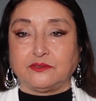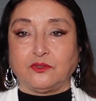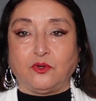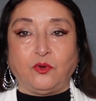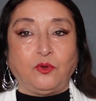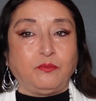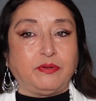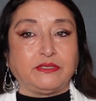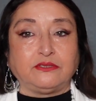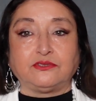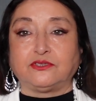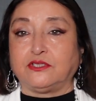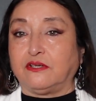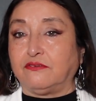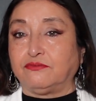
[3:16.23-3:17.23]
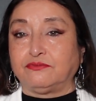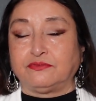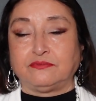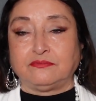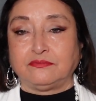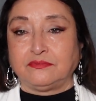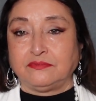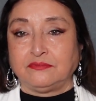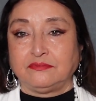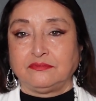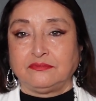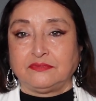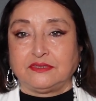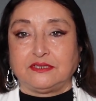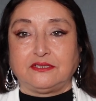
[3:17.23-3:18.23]
all by yourself.
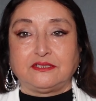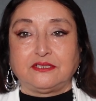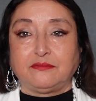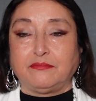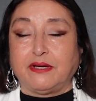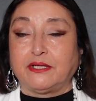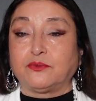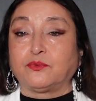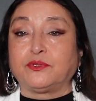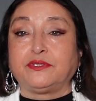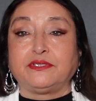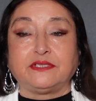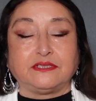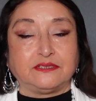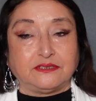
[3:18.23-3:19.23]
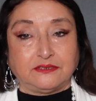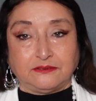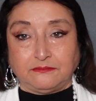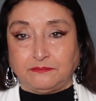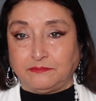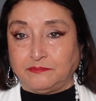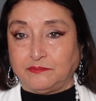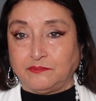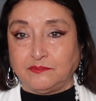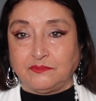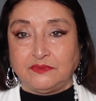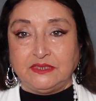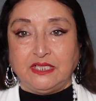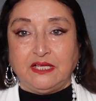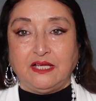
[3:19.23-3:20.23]
Doesn't matter where it is.
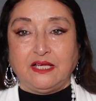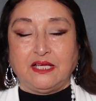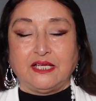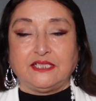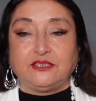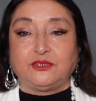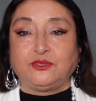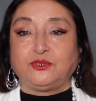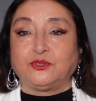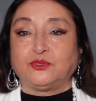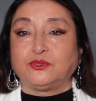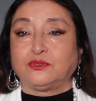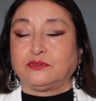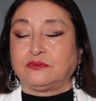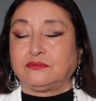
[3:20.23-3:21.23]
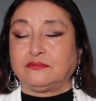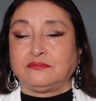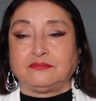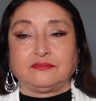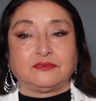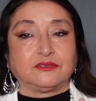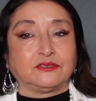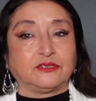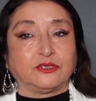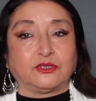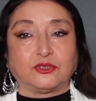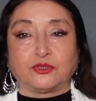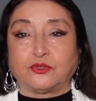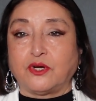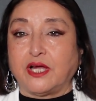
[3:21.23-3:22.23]
And you just
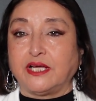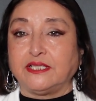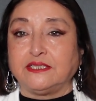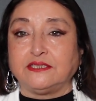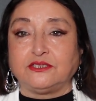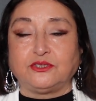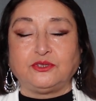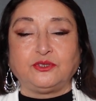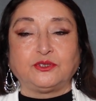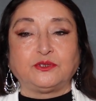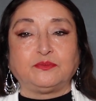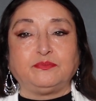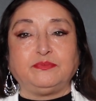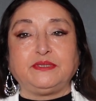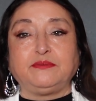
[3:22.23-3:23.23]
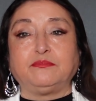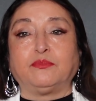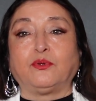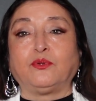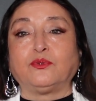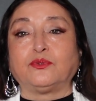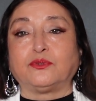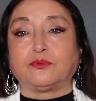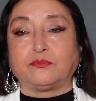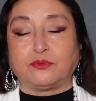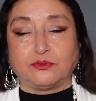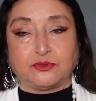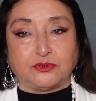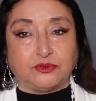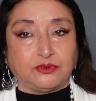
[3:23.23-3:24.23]
cry. To just be
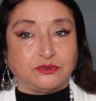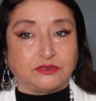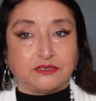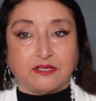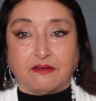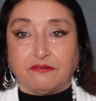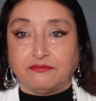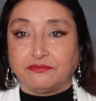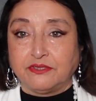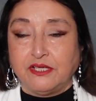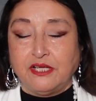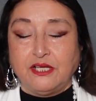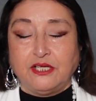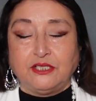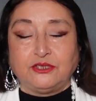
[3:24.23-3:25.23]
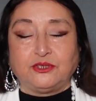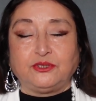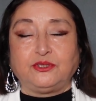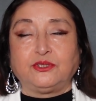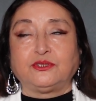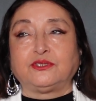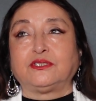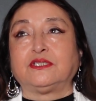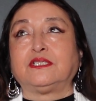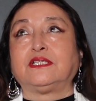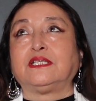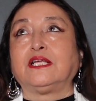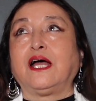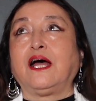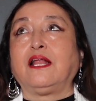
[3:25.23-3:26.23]
vulnerable to yourself. To just
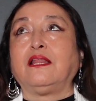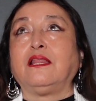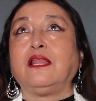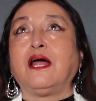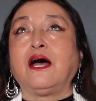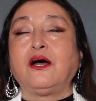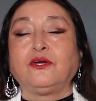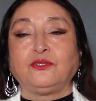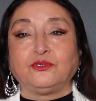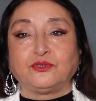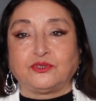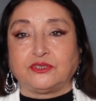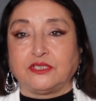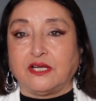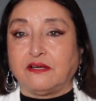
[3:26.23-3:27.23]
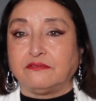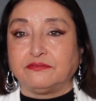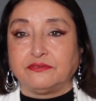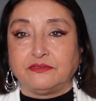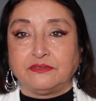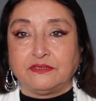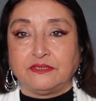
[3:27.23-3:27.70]
allow yourself